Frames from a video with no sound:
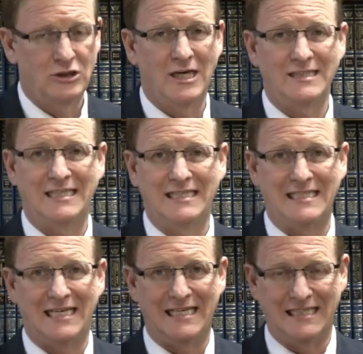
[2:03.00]
Just as
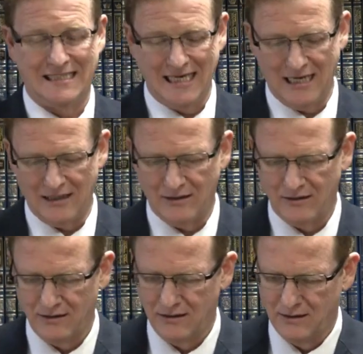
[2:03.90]
a gazelle
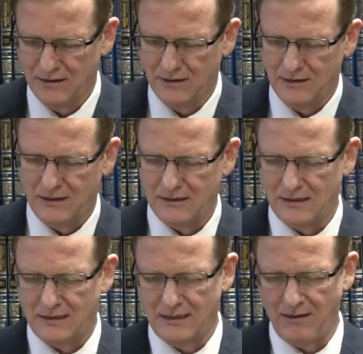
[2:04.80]
is
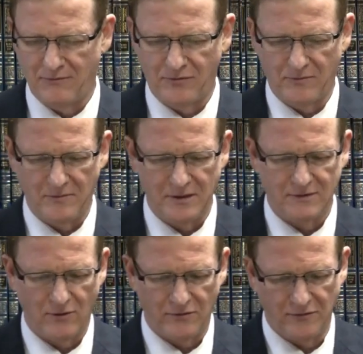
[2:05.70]
exempt from the
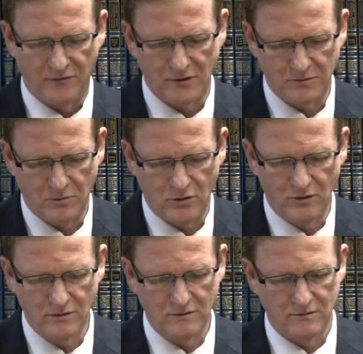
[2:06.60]
mitzvah of the
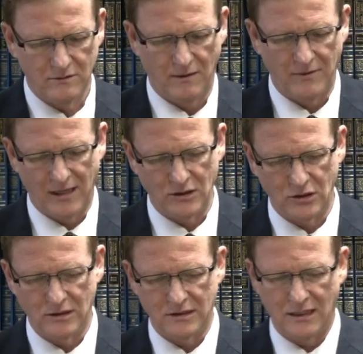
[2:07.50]
firstborn, the
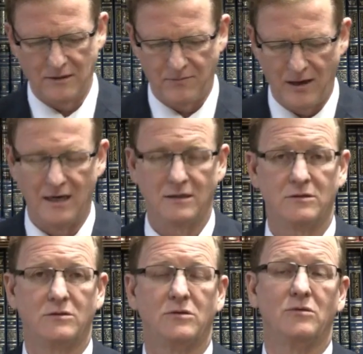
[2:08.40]
obligation does not apply
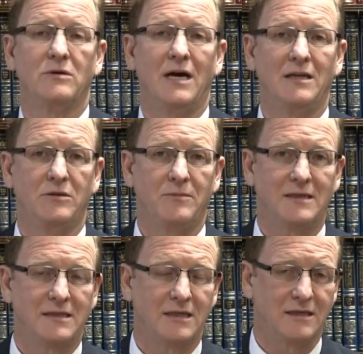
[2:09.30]
to
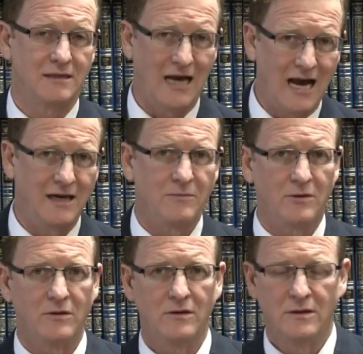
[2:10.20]
undomesticated
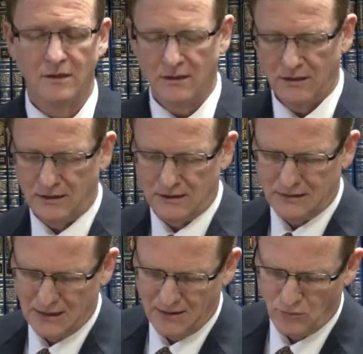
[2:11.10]
animal, the
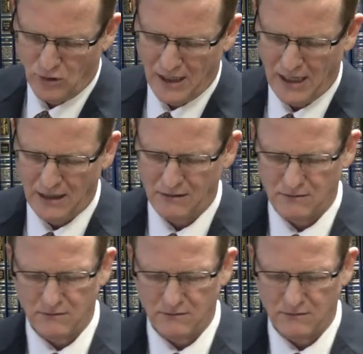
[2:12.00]
same way